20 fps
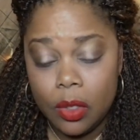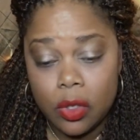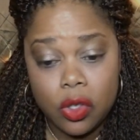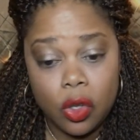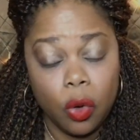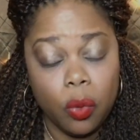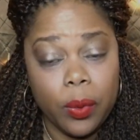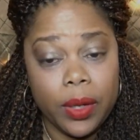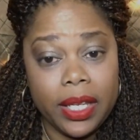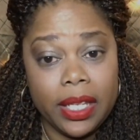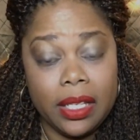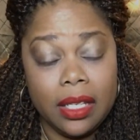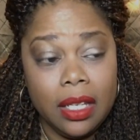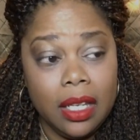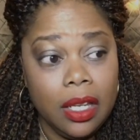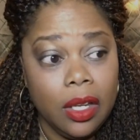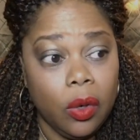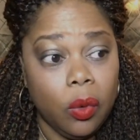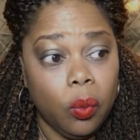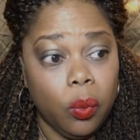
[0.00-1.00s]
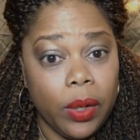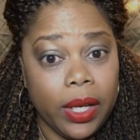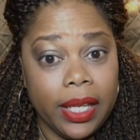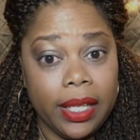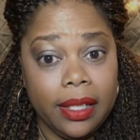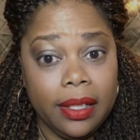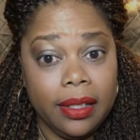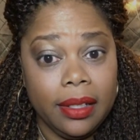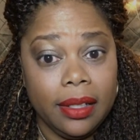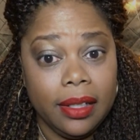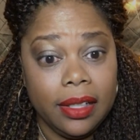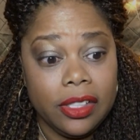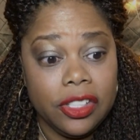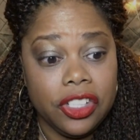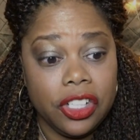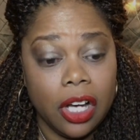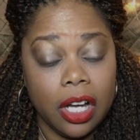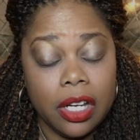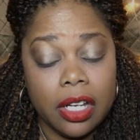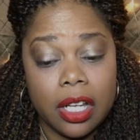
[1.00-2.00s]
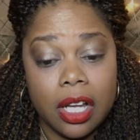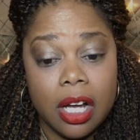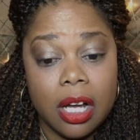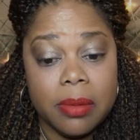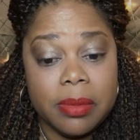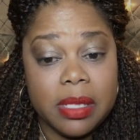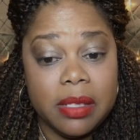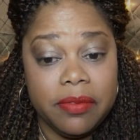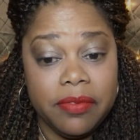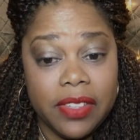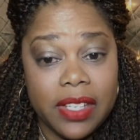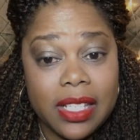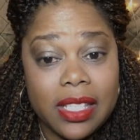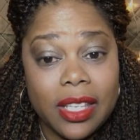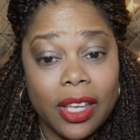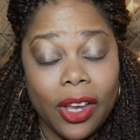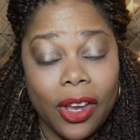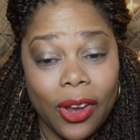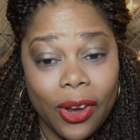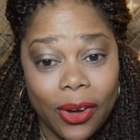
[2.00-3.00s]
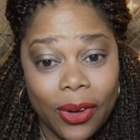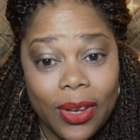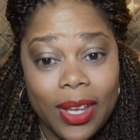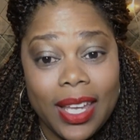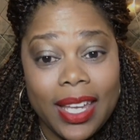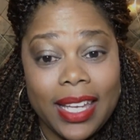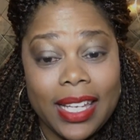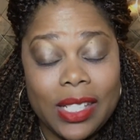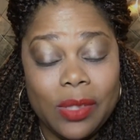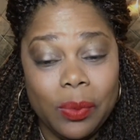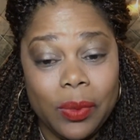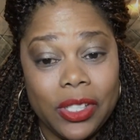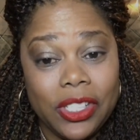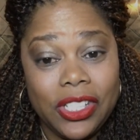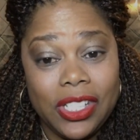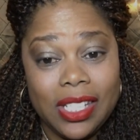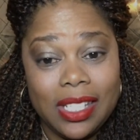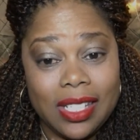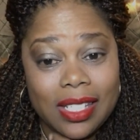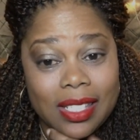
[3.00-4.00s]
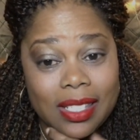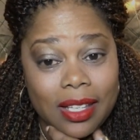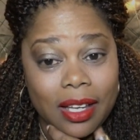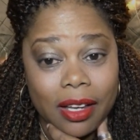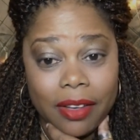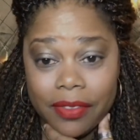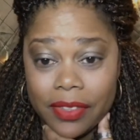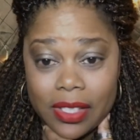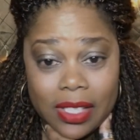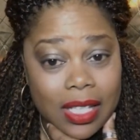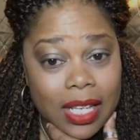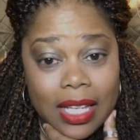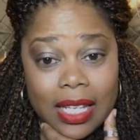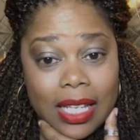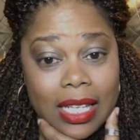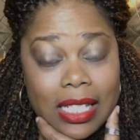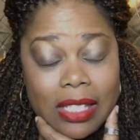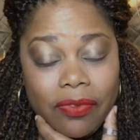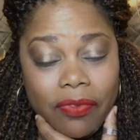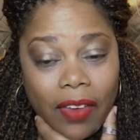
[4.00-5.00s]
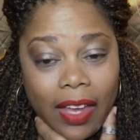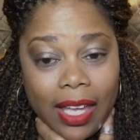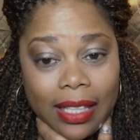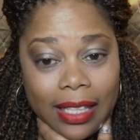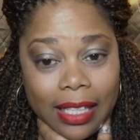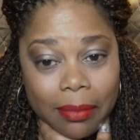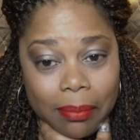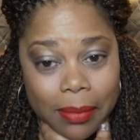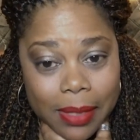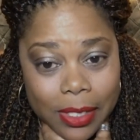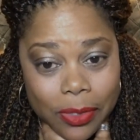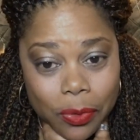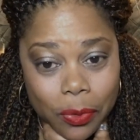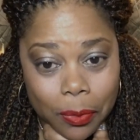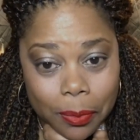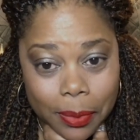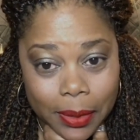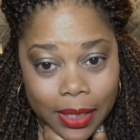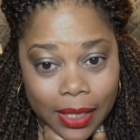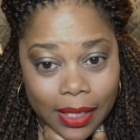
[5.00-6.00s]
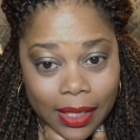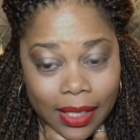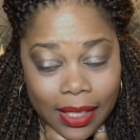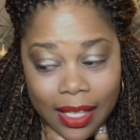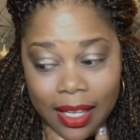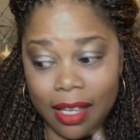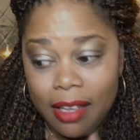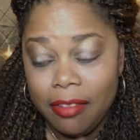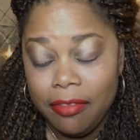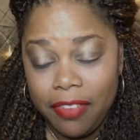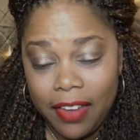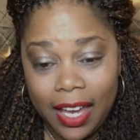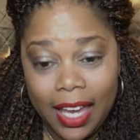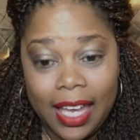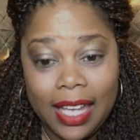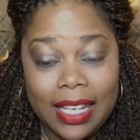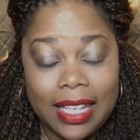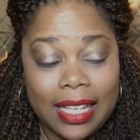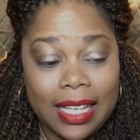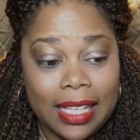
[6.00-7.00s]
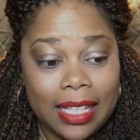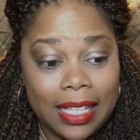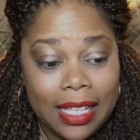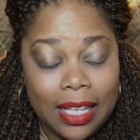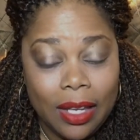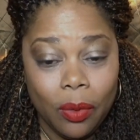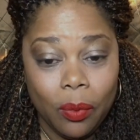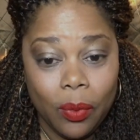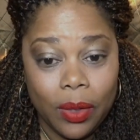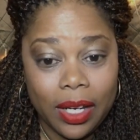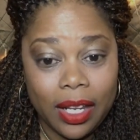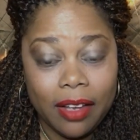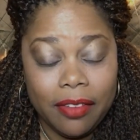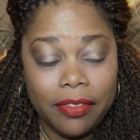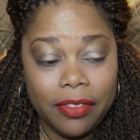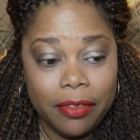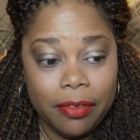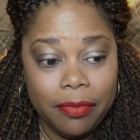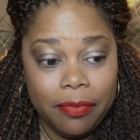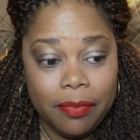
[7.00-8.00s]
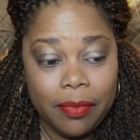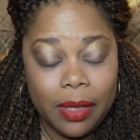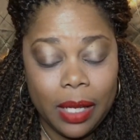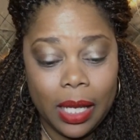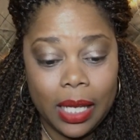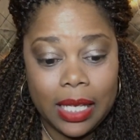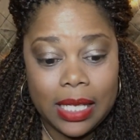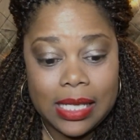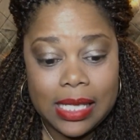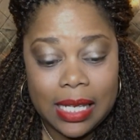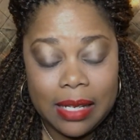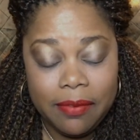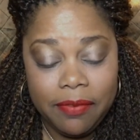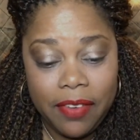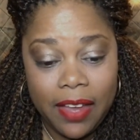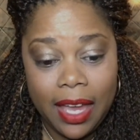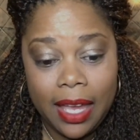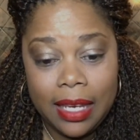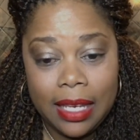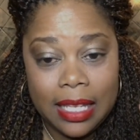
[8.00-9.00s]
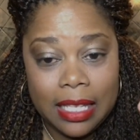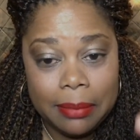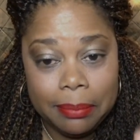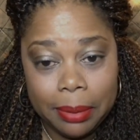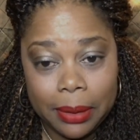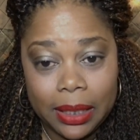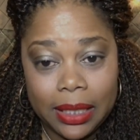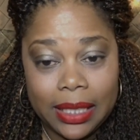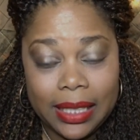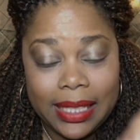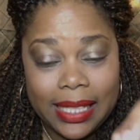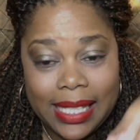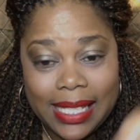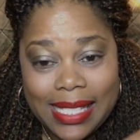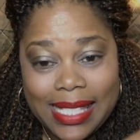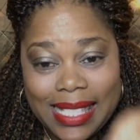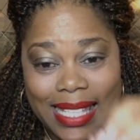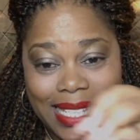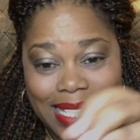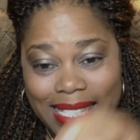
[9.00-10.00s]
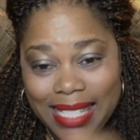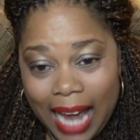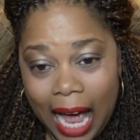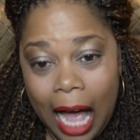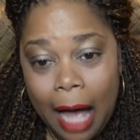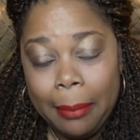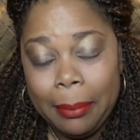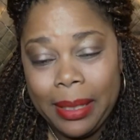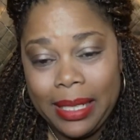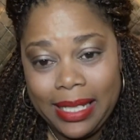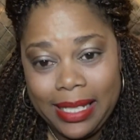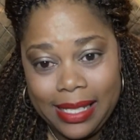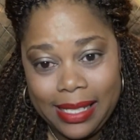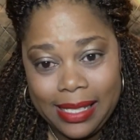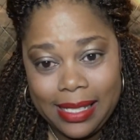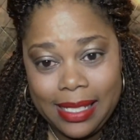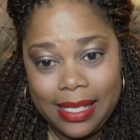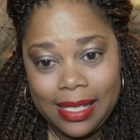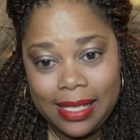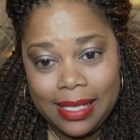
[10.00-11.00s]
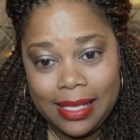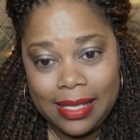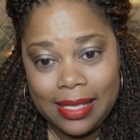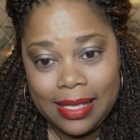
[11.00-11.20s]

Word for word: So when when Shauna comes to visit her, it's when she discovers it's failing miserably. Fanning, whatever is in Fanning blood is the dominant.